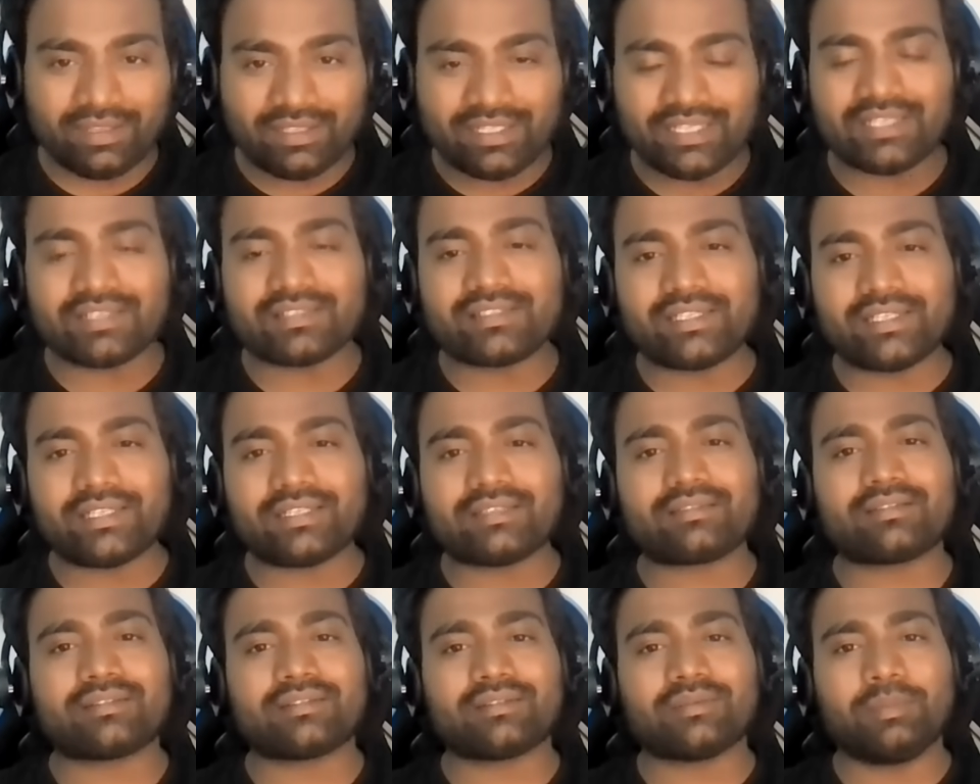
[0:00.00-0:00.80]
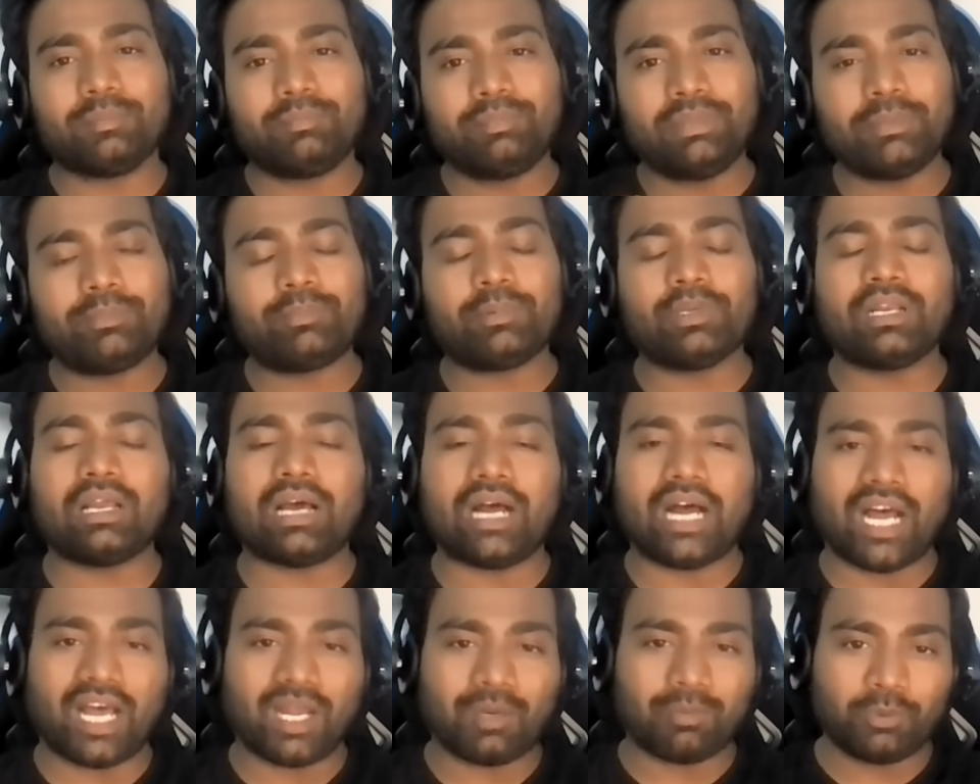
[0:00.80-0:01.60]
these days people
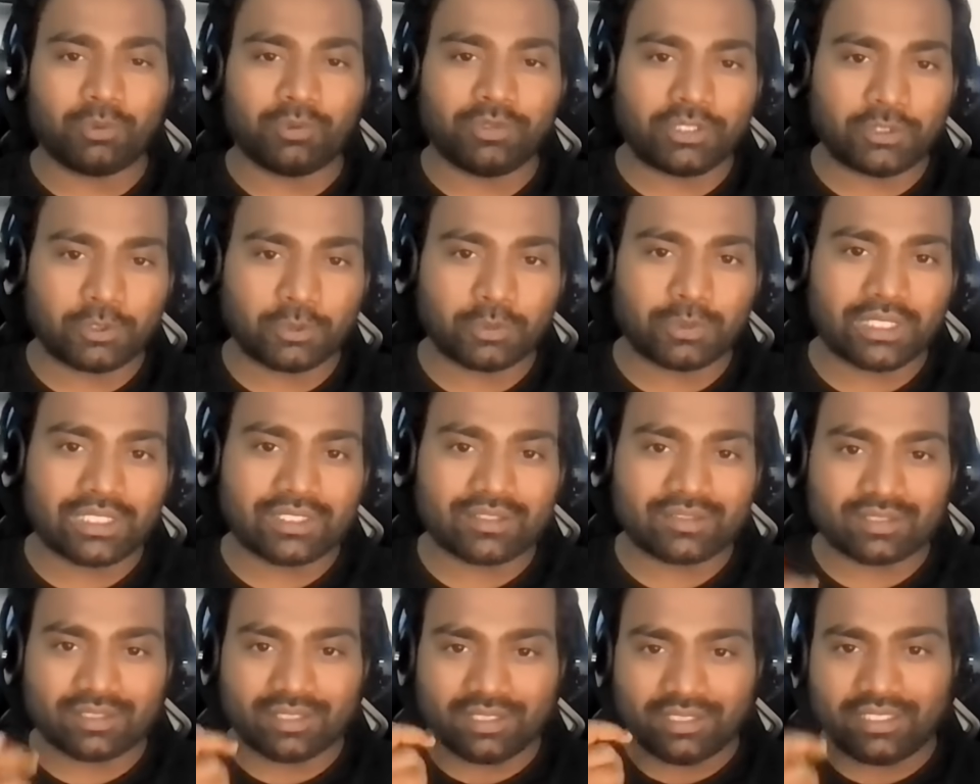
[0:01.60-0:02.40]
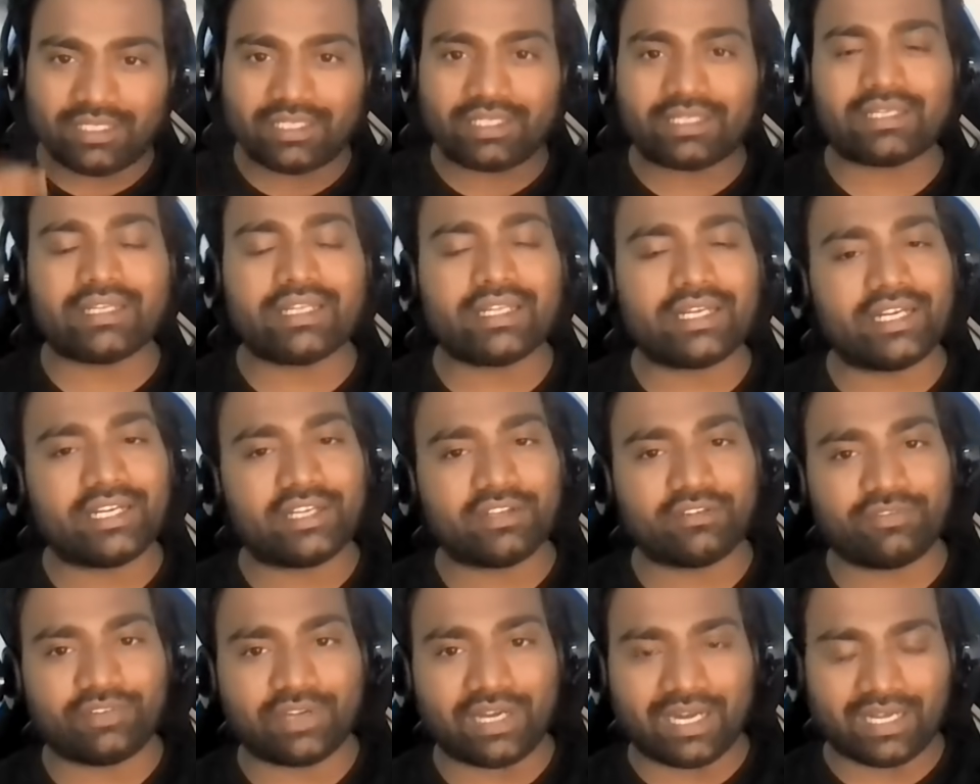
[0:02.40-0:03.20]
are moving towards
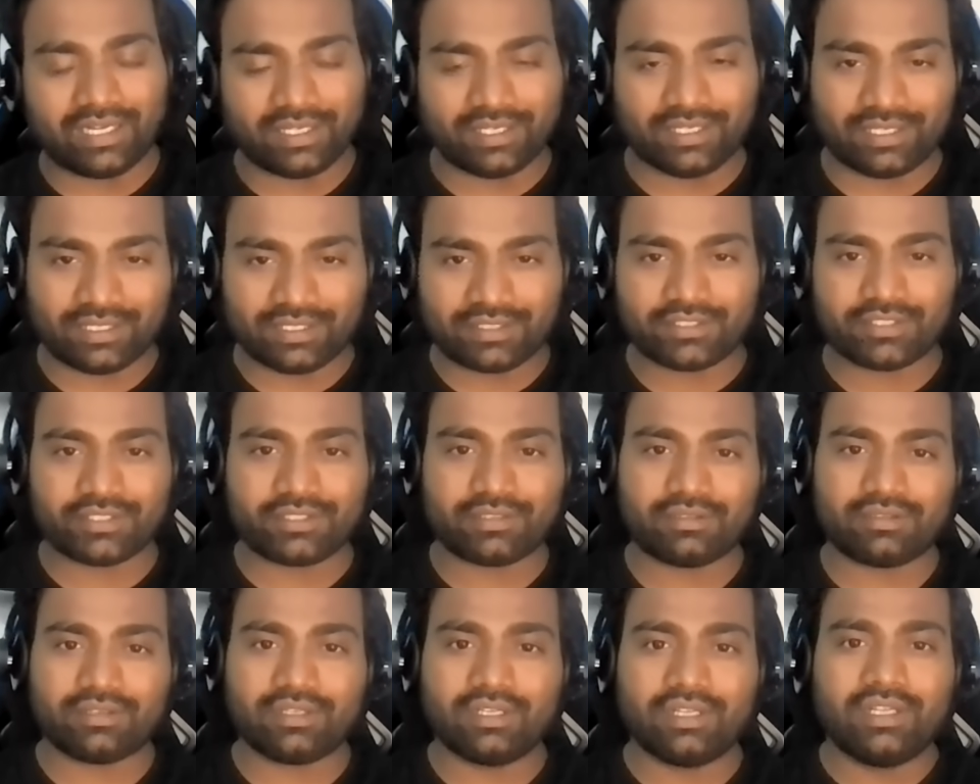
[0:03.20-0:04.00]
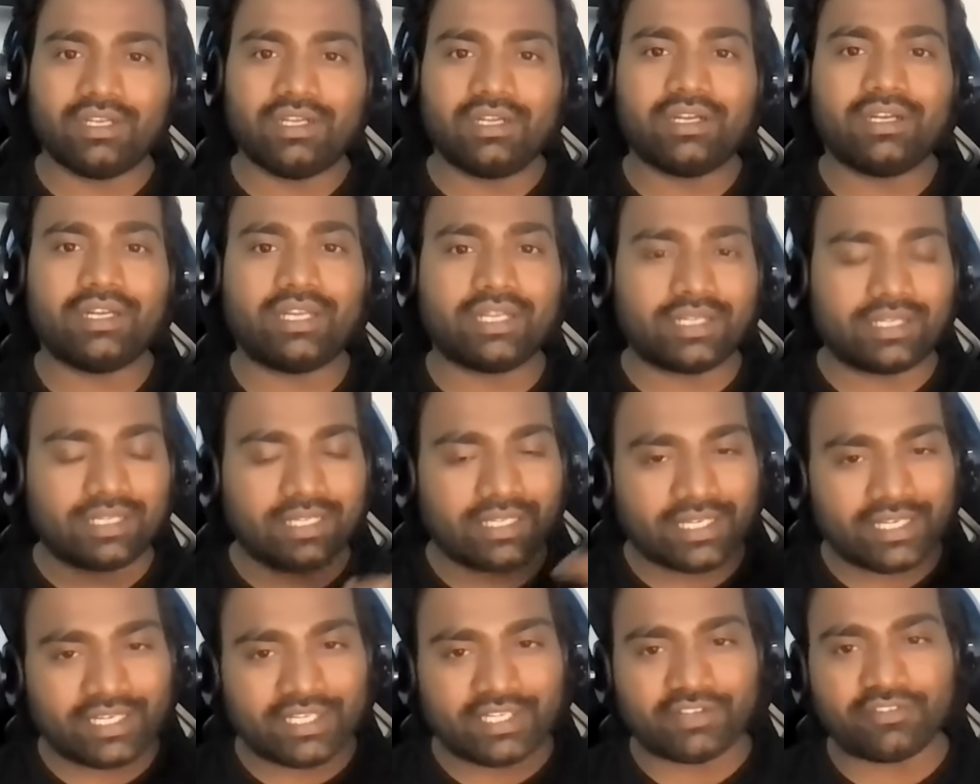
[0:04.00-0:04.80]
declarative architecture,
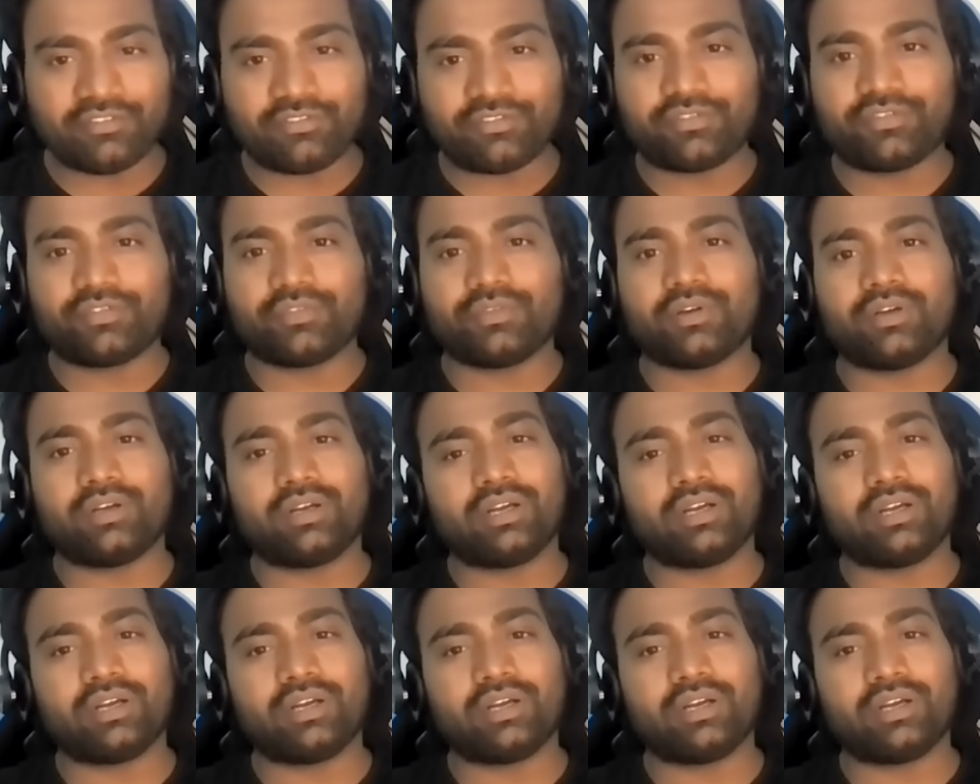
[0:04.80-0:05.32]
declarative